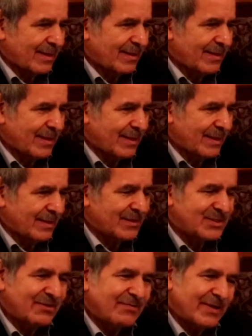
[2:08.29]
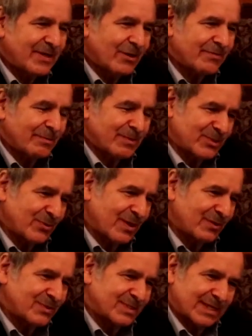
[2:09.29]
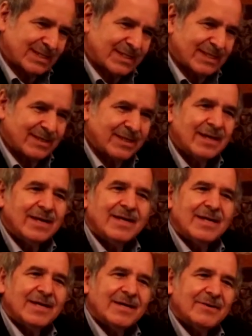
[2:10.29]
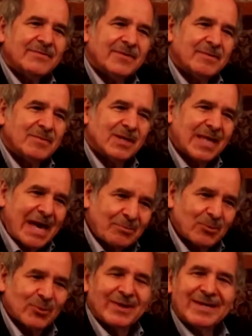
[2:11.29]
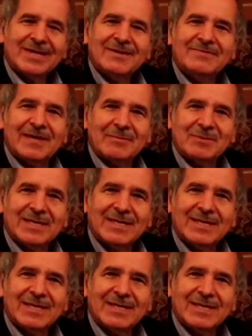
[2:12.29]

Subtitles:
The Zinfandel from the 2016 from the Lamborn family.